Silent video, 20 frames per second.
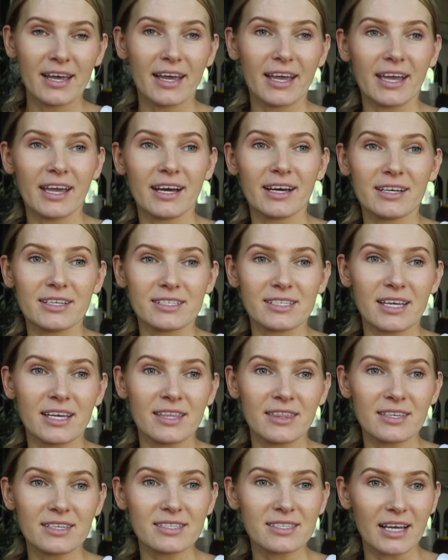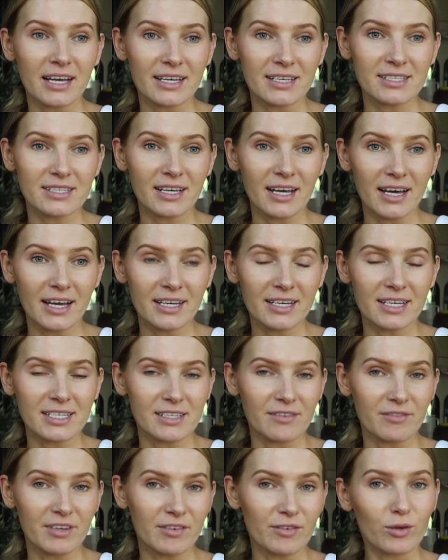And in the size guide, because
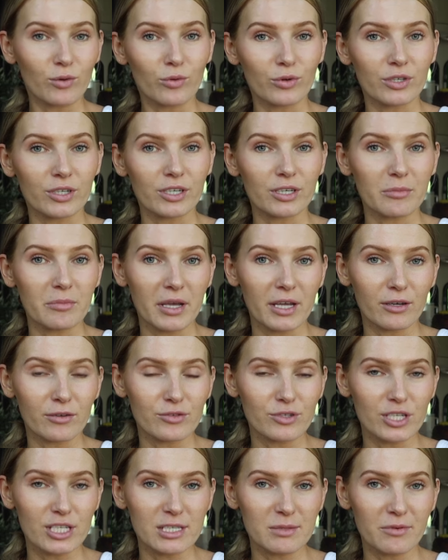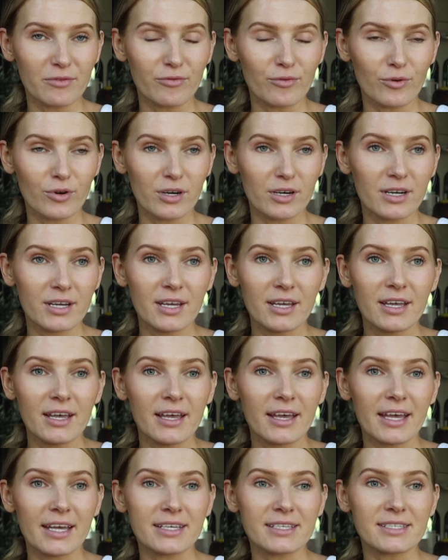I've never ordered mango jeans before,
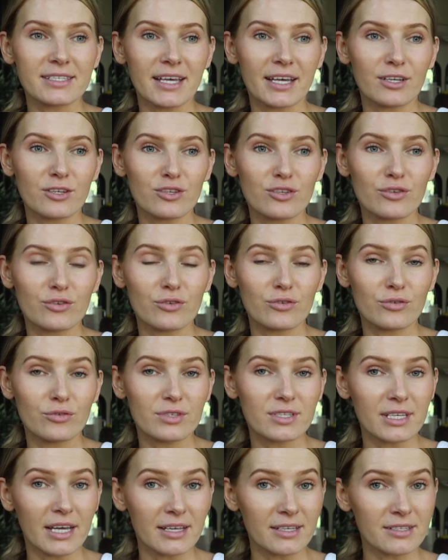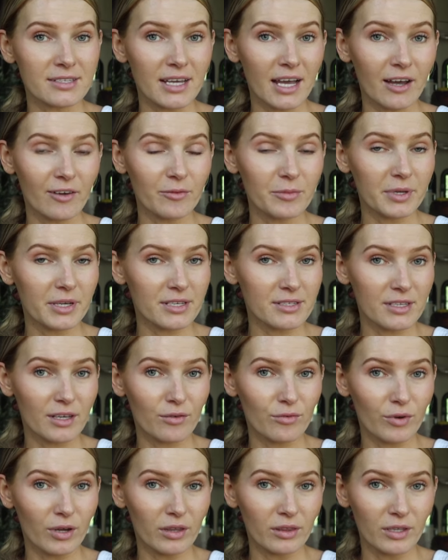it said to size down because they
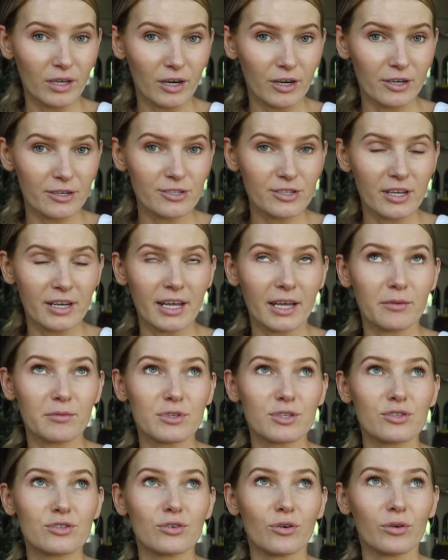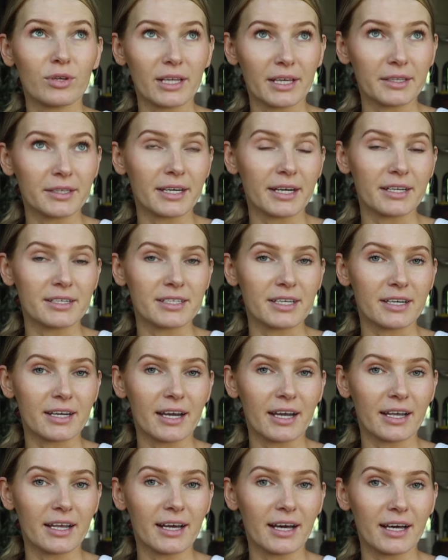run large, and I'm so glad that I did.
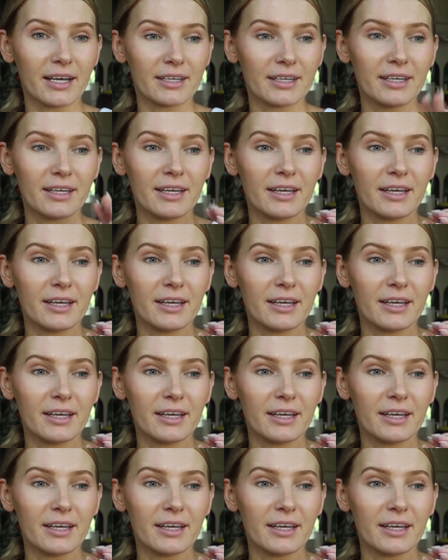I got